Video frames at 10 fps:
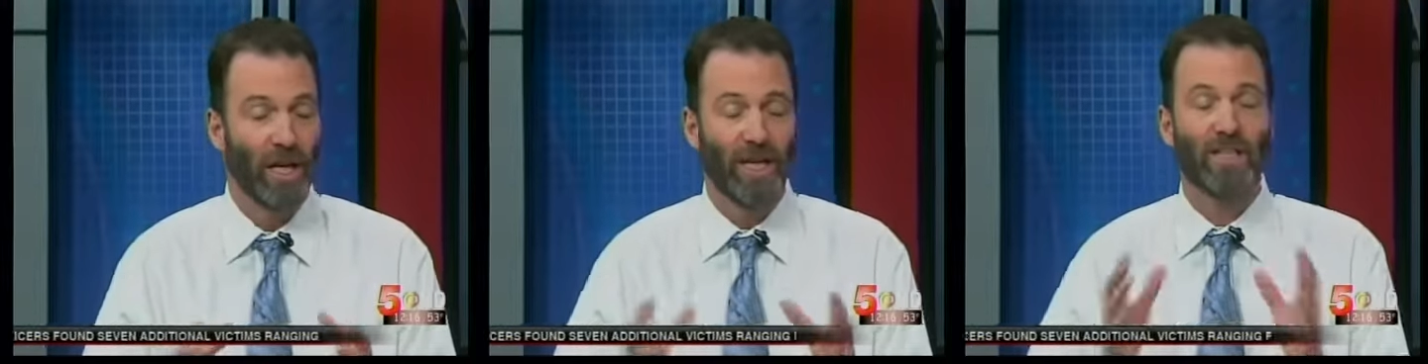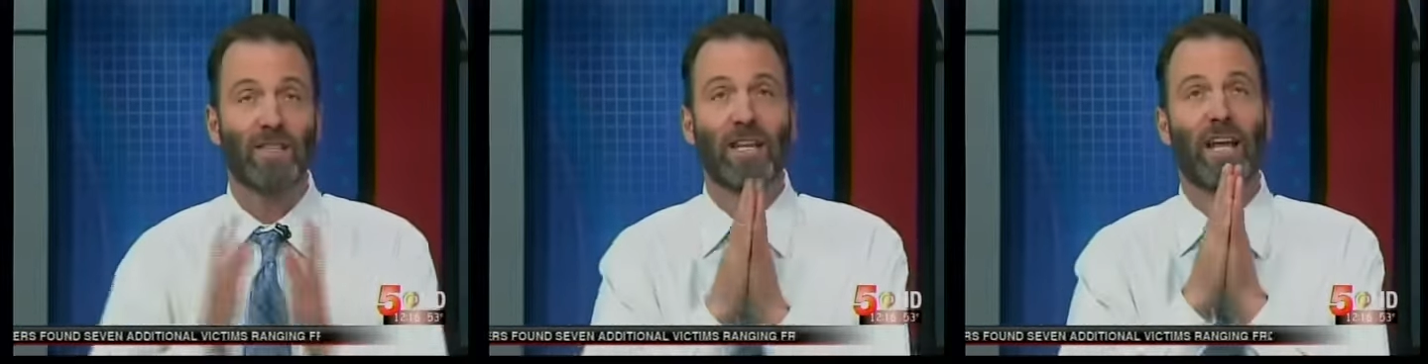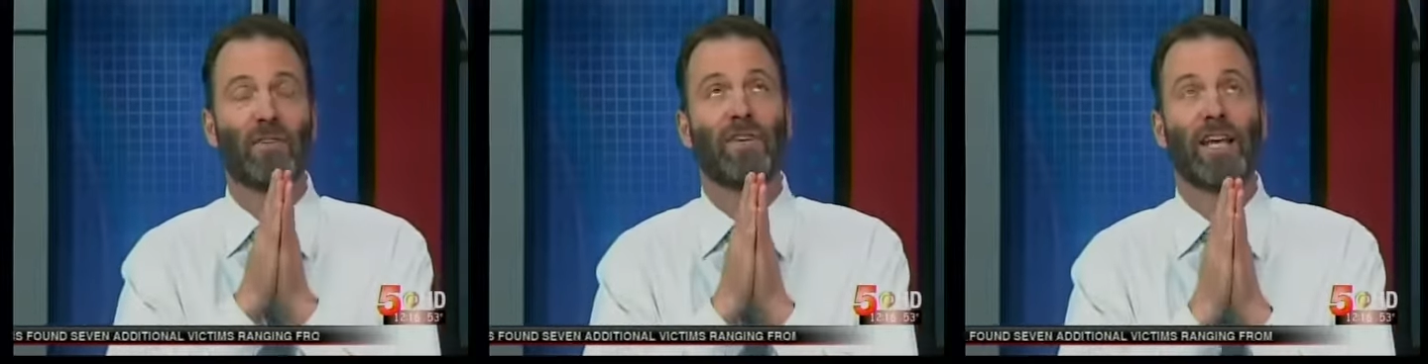
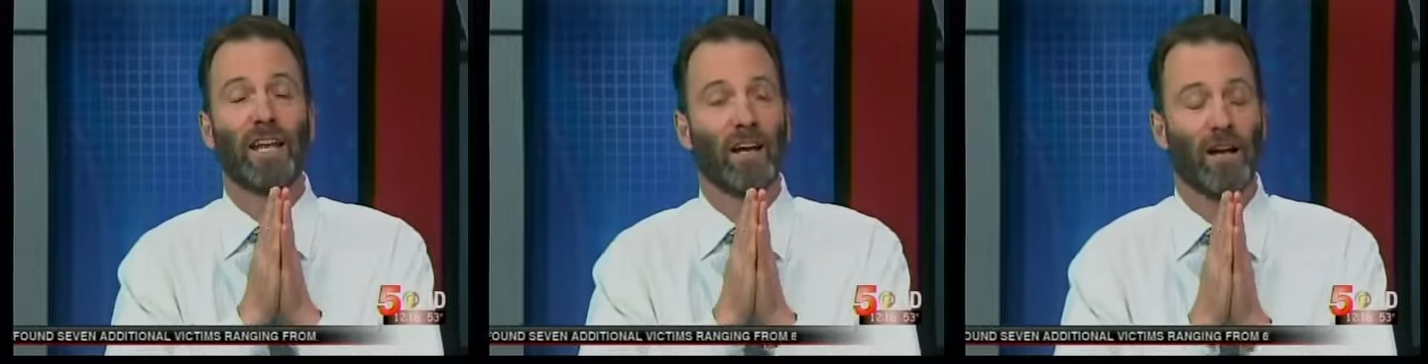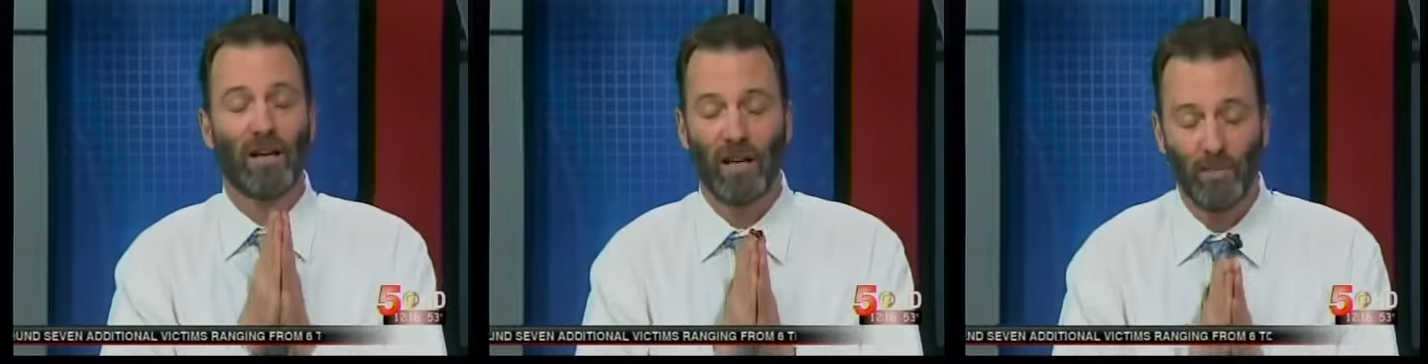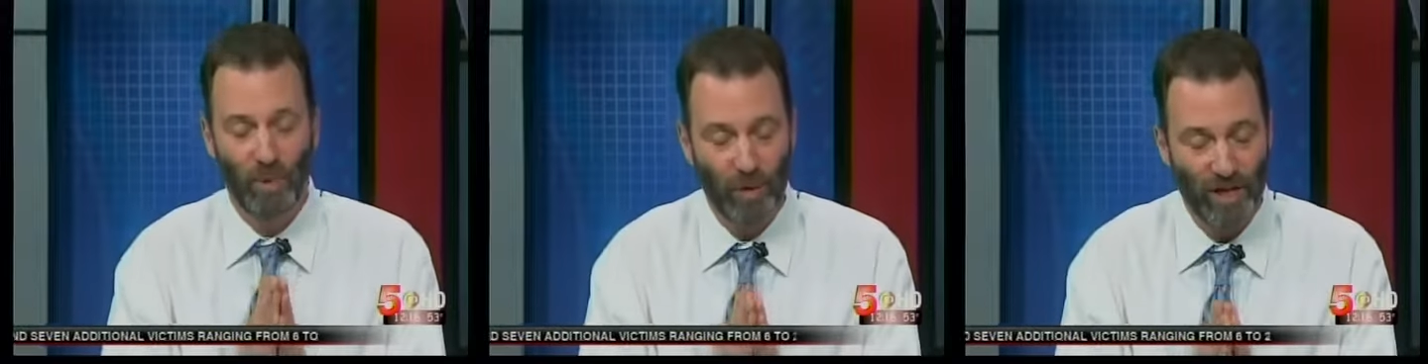Instead of getting on a
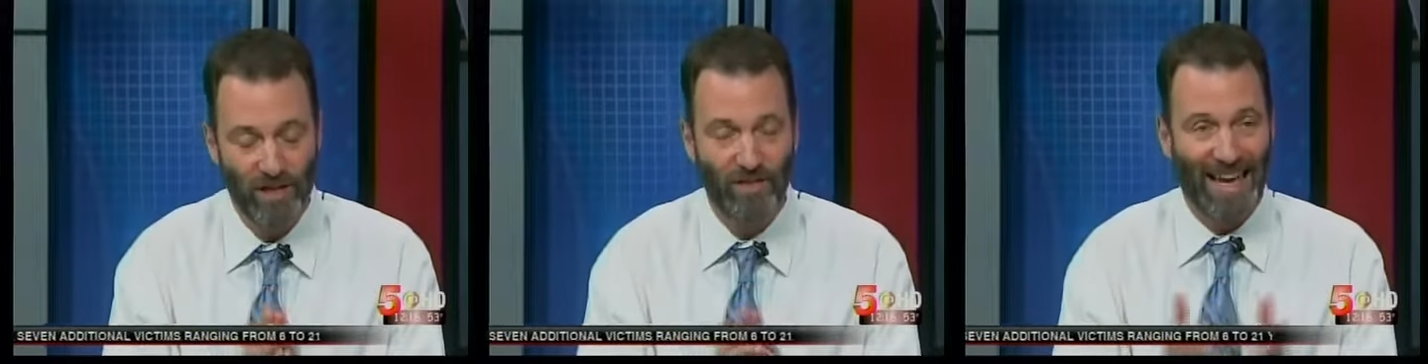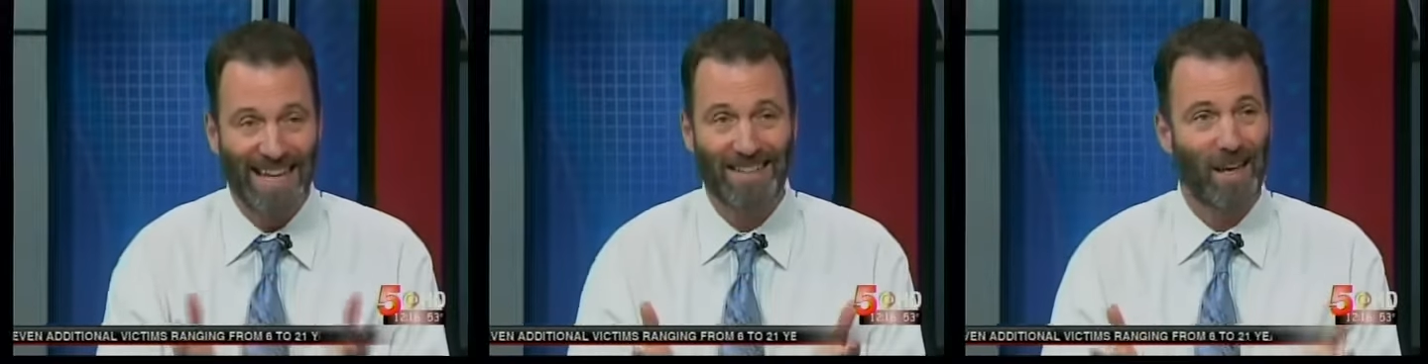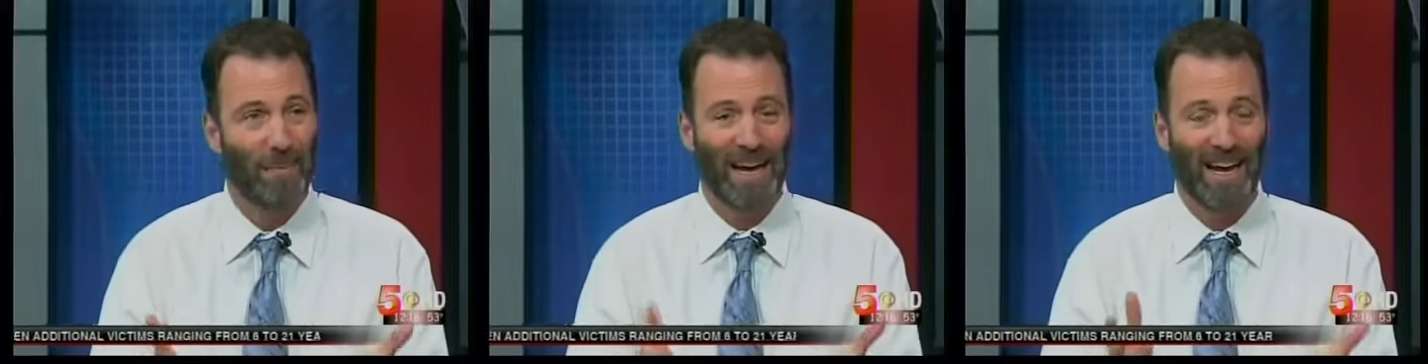couple weeks of
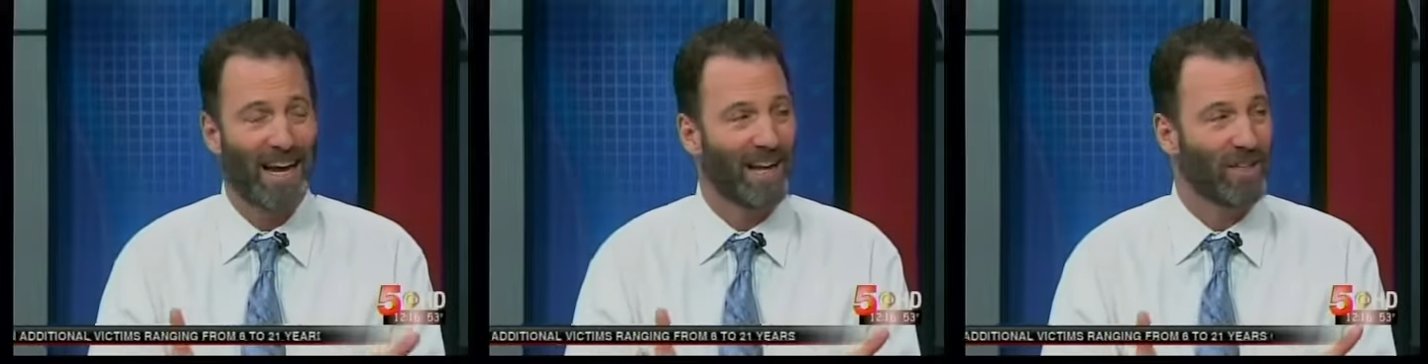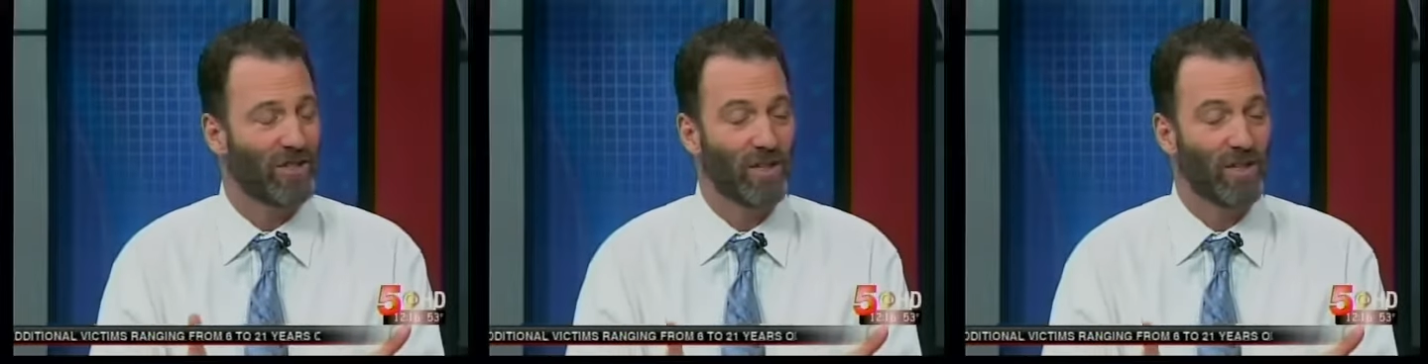antibiotics,